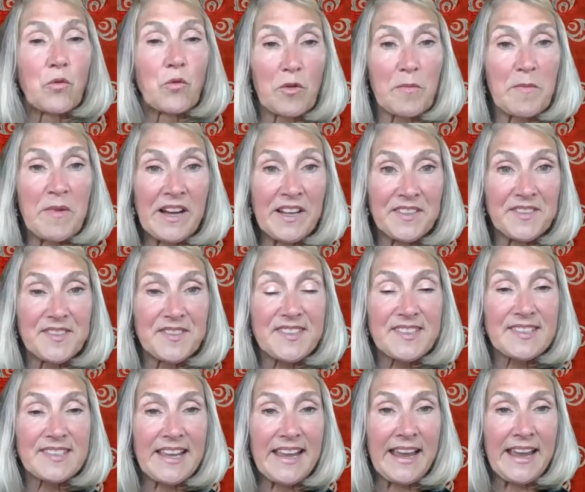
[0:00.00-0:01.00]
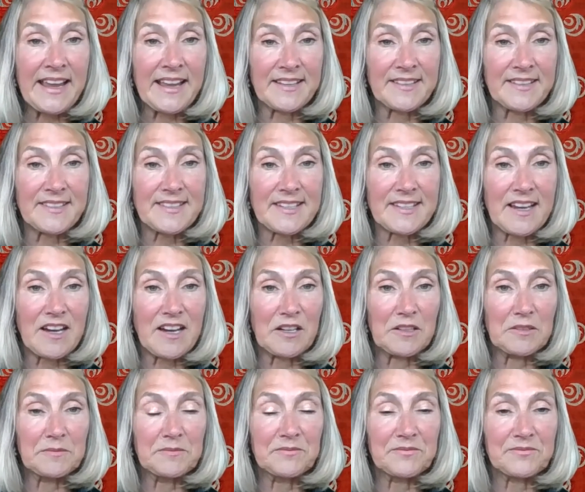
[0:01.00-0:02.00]
4 months, and
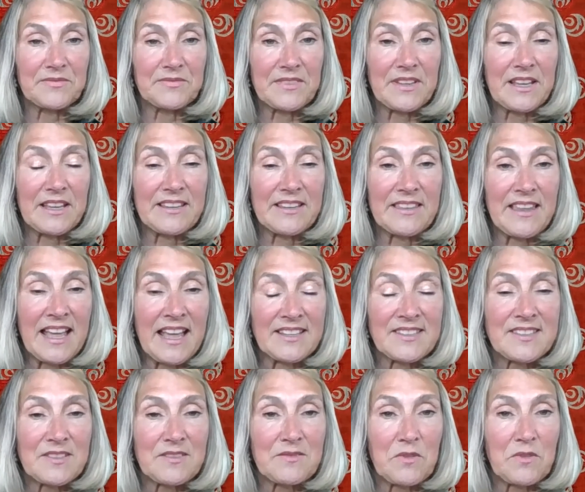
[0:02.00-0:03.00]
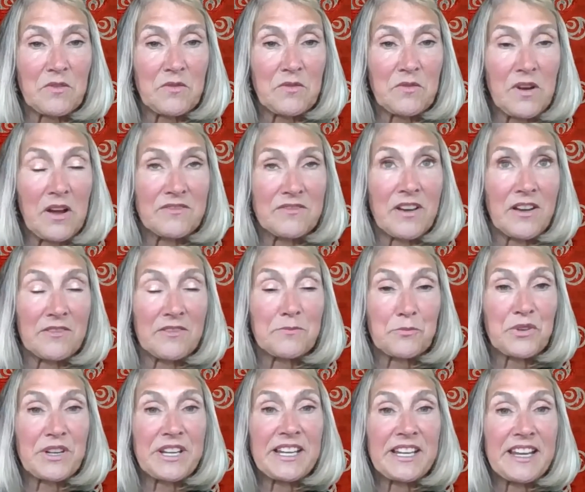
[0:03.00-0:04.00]
that's a
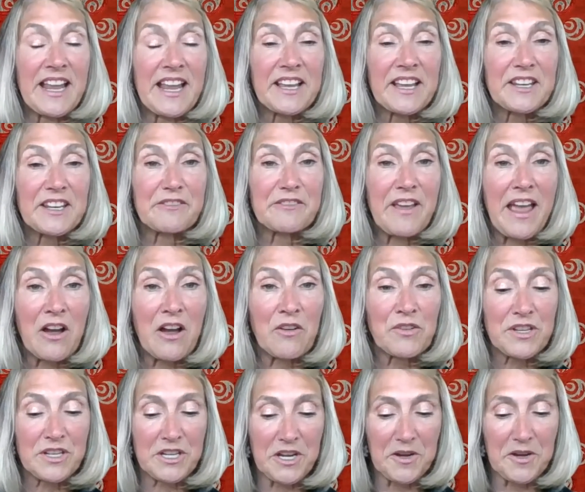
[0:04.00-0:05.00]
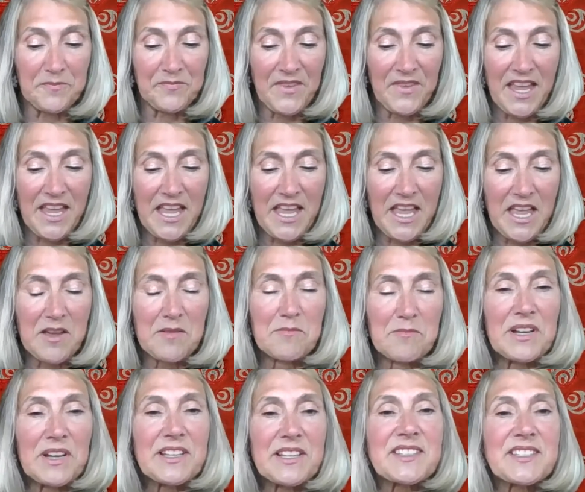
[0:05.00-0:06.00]
pretty negative outcome.
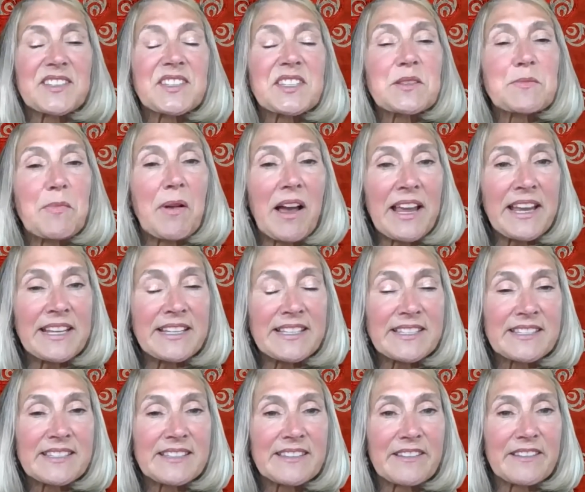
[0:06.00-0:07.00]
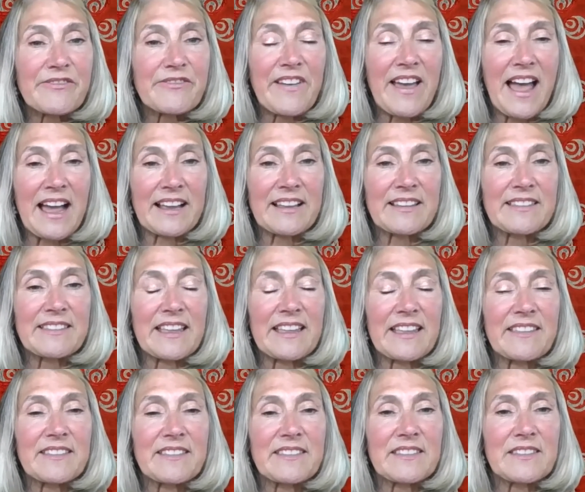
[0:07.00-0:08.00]
But despite the fact
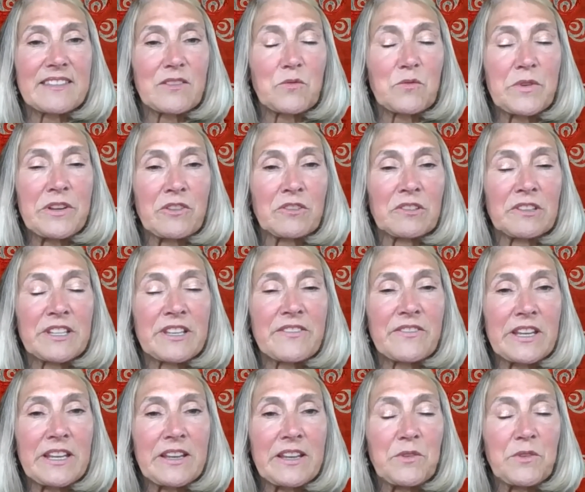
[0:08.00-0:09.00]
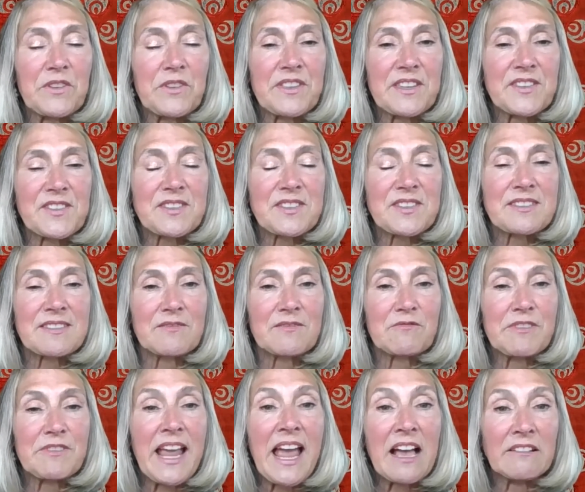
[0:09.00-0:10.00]
that we are living with this
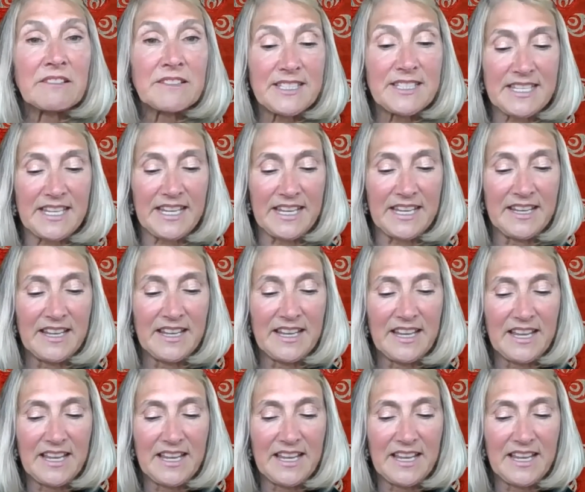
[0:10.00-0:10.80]
reality,